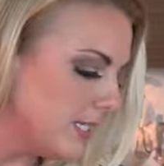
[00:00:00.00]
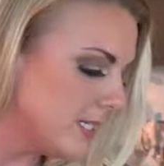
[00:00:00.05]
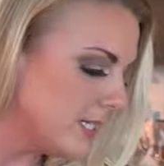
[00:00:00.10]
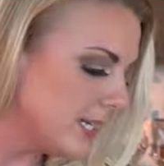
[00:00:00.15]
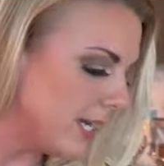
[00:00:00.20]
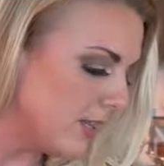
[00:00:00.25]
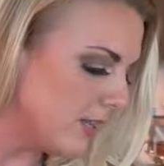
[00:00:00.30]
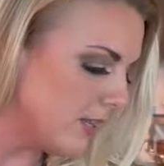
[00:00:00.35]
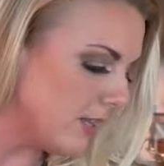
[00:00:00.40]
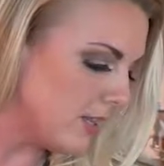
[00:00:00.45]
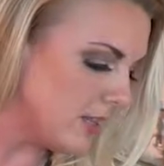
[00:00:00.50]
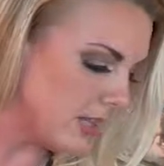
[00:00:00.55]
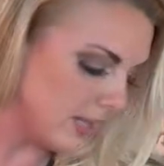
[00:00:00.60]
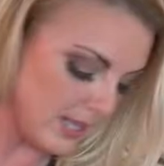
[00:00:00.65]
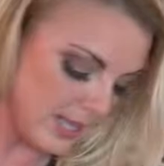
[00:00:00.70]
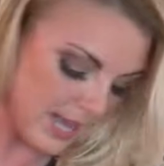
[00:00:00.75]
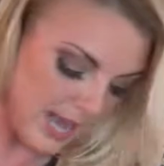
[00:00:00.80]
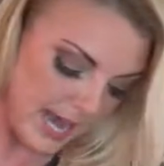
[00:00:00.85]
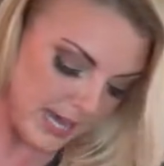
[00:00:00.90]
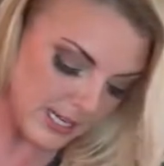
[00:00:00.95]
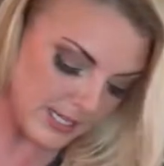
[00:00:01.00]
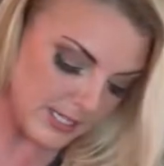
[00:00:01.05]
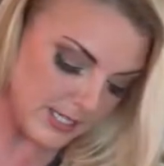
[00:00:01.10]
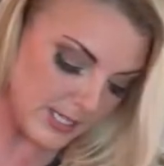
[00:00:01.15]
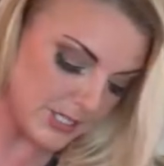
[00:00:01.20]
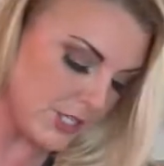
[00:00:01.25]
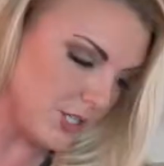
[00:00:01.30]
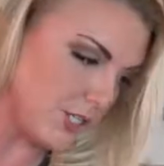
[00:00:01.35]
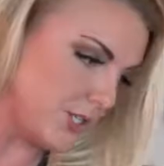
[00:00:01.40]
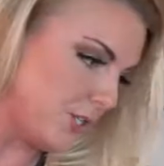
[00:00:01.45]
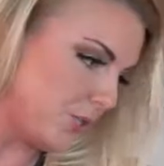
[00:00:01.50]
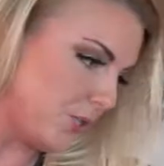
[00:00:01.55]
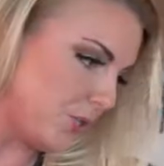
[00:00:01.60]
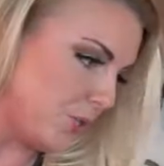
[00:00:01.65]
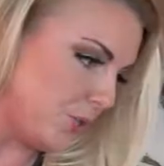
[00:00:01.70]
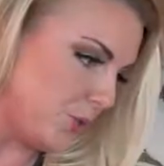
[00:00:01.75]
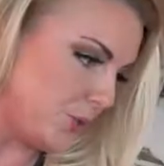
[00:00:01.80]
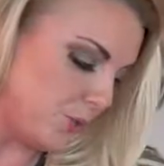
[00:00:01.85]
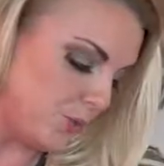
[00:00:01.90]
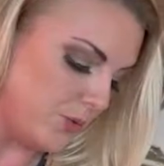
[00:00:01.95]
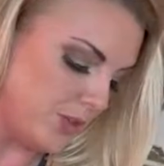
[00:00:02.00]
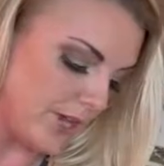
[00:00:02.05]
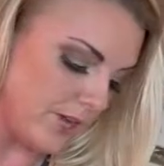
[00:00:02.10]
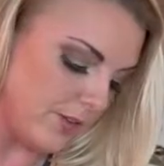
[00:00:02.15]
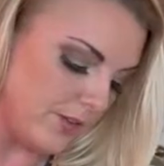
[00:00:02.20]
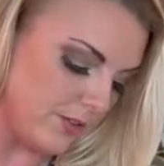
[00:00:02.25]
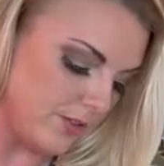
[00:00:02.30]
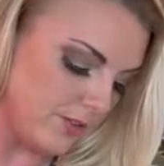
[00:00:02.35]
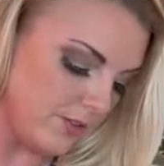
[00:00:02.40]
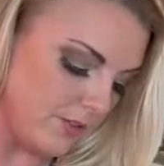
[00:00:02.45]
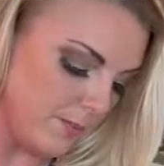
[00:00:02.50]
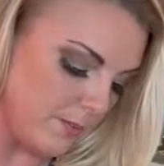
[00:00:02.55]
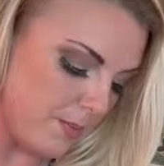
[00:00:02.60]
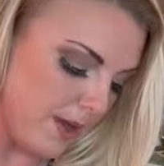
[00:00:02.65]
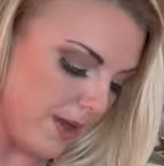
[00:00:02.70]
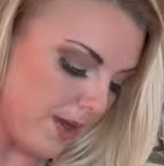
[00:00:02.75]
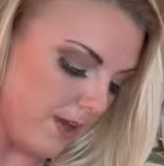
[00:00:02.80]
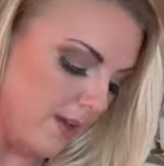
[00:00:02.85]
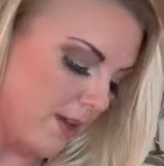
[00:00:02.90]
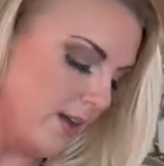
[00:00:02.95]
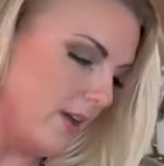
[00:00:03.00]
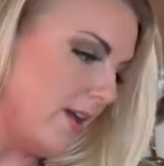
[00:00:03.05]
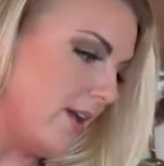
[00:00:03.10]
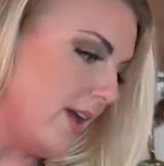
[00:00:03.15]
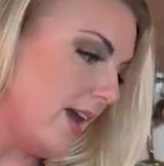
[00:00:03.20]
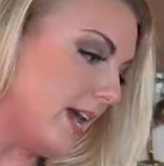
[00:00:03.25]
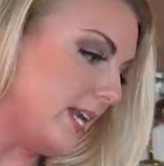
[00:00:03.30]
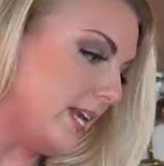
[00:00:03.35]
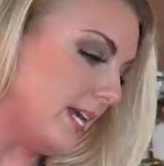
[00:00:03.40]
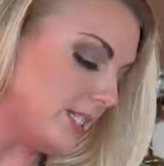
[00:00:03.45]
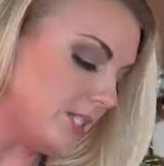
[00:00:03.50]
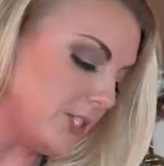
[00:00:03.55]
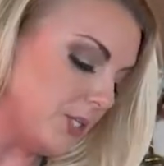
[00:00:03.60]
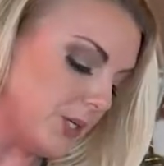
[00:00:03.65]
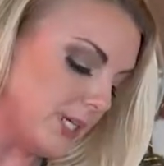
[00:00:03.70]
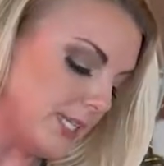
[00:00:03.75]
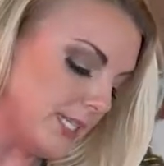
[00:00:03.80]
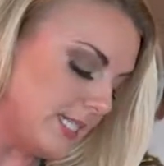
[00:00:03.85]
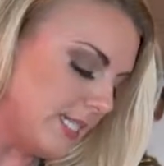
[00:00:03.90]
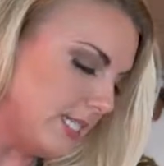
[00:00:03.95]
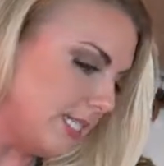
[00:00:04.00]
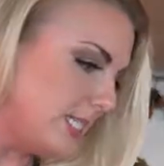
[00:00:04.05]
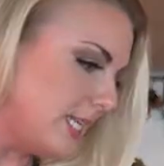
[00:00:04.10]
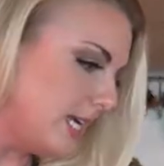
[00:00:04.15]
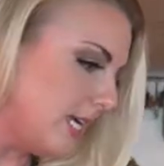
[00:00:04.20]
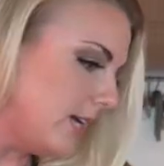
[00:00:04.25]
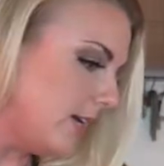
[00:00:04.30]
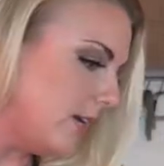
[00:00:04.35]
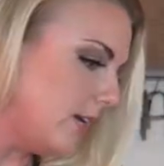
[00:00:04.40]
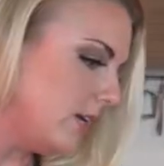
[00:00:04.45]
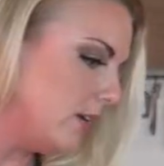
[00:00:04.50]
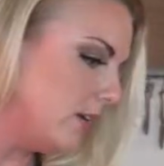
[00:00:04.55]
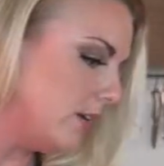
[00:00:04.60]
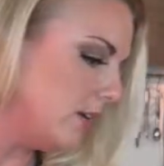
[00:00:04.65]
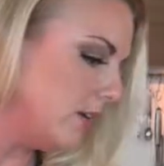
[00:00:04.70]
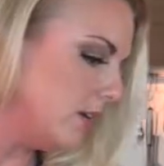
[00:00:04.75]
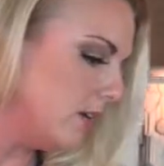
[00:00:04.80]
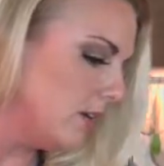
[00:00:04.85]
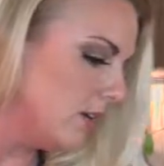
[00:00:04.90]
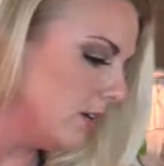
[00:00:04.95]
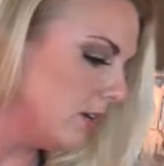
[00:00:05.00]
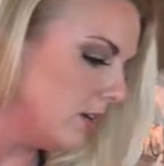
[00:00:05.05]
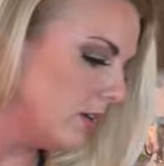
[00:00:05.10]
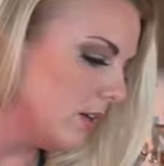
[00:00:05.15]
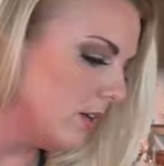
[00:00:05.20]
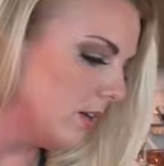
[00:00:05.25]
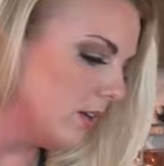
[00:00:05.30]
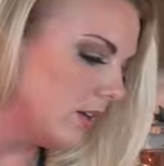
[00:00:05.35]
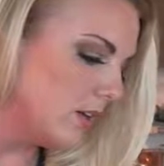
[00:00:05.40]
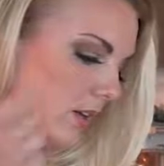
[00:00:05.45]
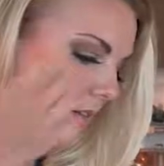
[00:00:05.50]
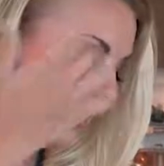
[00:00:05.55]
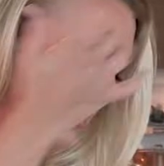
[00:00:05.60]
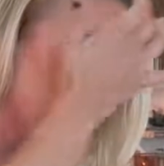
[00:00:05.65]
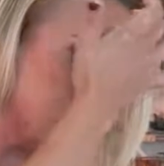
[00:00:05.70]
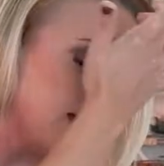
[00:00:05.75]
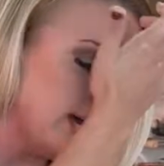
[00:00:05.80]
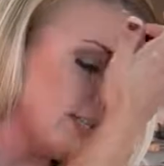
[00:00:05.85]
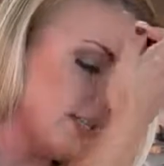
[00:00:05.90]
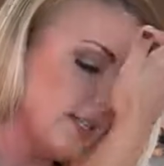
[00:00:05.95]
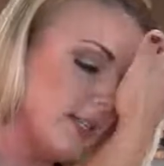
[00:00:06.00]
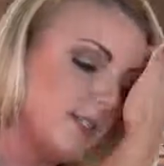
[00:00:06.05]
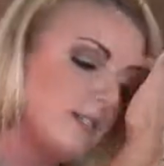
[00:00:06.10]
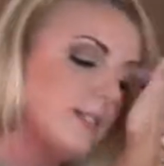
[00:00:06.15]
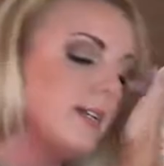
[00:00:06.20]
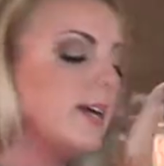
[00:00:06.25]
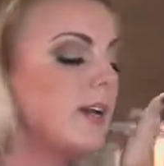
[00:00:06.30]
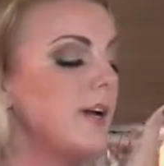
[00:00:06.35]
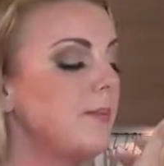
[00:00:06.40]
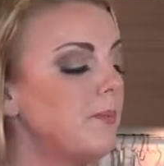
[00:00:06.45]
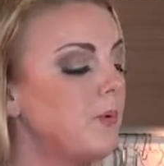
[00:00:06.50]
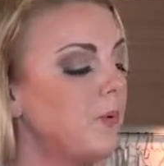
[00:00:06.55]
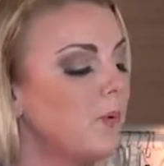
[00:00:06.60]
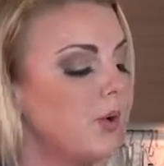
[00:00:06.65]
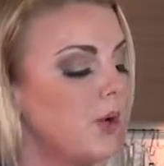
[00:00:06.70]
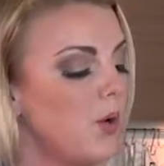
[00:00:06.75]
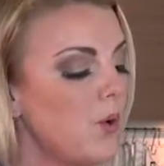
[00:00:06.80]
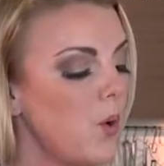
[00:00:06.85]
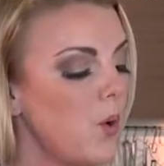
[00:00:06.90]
is get the last two down into the pan, and as you can see, as I said, I don't wanna